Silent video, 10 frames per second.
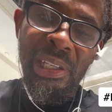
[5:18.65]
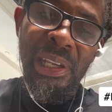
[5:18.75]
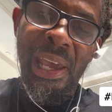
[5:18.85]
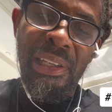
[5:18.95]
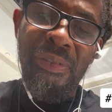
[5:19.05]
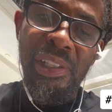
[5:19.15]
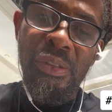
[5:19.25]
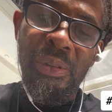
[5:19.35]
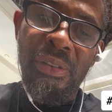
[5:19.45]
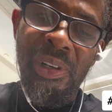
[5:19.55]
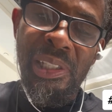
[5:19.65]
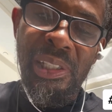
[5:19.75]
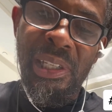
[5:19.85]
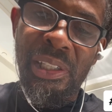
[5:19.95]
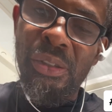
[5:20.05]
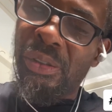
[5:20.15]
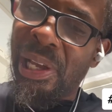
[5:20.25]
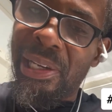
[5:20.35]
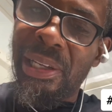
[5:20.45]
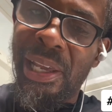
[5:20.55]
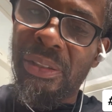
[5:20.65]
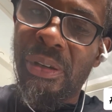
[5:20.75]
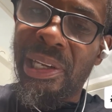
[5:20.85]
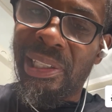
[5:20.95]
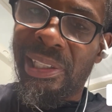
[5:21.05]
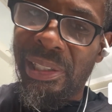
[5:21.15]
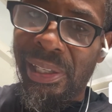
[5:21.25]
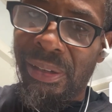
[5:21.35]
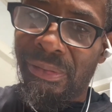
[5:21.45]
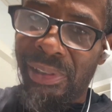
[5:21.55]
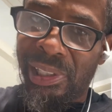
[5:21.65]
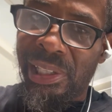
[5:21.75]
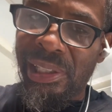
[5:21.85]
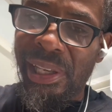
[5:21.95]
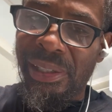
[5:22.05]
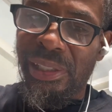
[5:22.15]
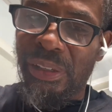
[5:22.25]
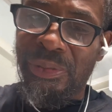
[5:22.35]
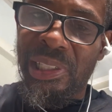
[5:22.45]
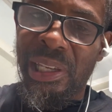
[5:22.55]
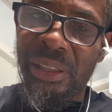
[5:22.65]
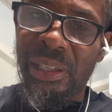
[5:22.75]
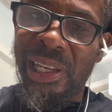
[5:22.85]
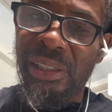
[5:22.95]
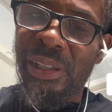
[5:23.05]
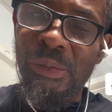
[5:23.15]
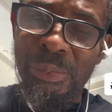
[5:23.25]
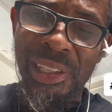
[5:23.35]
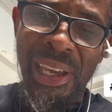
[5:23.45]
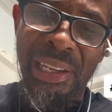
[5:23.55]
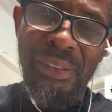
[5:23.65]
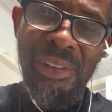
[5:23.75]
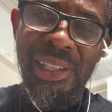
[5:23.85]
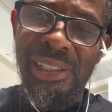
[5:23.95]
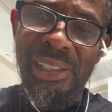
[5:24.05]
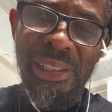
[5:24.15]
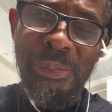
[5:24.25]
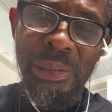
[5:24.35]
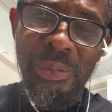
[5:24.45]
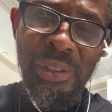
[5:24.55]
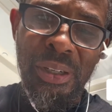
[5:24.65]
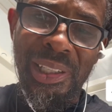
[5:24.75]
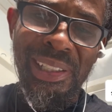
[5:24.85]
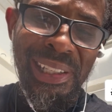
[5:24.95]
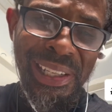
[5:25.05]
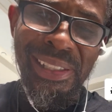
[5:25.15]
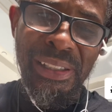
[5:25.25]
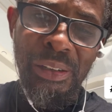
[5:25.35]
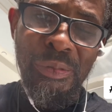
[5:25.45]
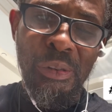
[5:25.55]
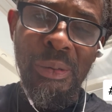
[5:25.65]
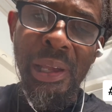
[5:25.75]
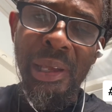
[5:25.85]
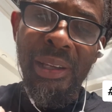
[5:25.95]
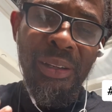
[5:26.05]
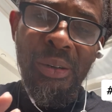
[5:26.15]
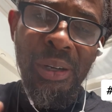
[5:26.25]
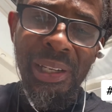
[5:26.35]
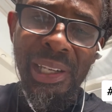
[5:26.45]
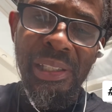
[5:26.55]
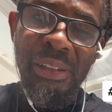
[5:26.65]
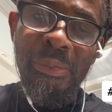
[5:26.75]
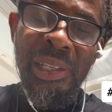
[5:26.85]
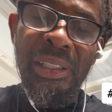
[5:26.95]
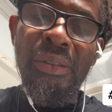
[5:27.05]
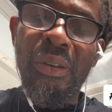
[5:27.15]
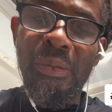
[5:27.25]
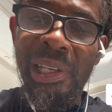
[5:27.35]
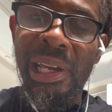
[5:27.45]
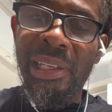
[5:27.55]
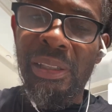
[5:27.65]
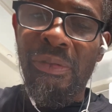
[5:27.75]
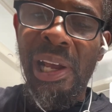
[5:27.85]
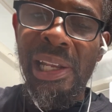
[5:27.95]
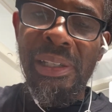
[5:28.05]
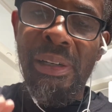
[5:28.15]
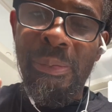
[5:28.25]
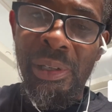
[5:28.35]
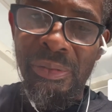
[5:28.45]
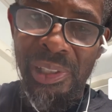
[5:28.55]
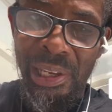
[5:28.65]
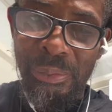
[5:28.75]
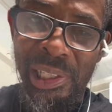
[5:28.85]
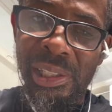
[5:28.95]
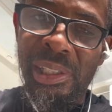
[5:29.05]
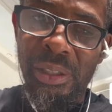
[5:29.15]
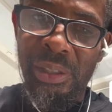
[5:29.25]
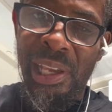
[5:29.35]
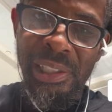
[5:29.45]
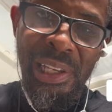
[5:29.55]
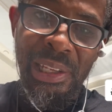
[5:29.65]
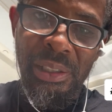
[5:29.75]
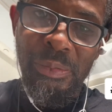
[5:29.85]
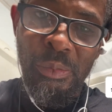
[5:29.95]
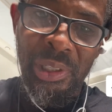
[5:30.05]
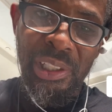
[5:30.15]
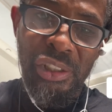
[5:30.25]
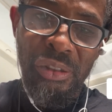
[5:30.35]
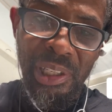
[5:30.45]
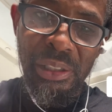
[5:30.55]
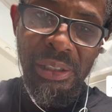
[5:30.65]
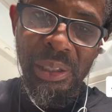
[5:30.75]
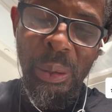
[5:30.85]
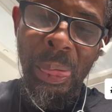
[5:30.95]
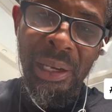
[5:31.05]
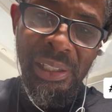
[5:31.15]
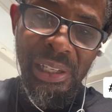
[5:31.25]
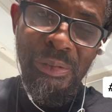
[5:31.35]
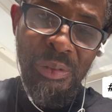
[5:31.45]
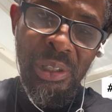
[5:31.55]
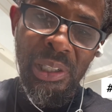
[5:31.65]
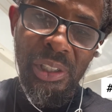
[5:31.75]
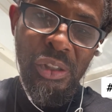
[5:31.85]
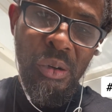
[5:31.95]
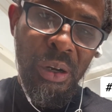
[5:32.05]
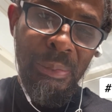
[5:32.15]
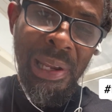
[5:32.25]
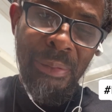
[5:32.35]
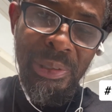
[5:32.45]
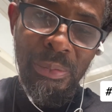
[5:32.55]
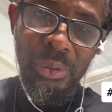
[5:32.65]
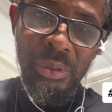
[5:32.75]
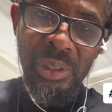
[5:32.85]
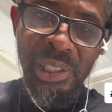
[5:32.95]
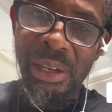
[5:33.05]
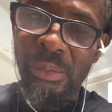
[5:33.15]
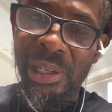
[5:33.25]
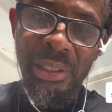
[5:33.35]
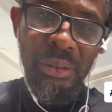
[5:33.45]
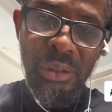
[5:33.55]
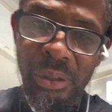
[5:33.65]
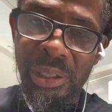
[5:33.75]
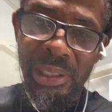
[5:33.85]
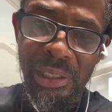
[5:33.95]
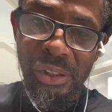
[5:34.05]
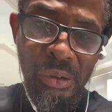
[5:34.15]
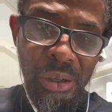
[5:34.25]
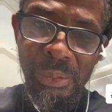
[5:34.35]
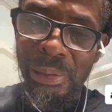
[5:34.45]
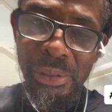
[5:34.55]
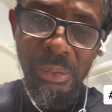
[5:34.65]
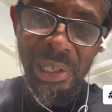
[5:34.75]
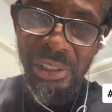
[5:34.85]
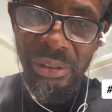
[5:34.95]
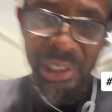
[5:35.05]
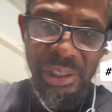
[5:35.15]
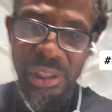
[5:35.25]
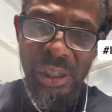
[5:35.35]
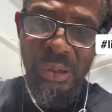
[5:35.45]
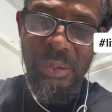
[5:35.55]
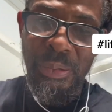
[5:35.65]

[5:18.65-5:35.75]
They activate you with the race thing. So kind of like you got to get that stuff together. Like don't be activated just because people talking nigga stuff or all that stuff, man. We got to rise above that because that's like one of the triggers, let's say for so-called black people. Same way, so-called white people got triggers too.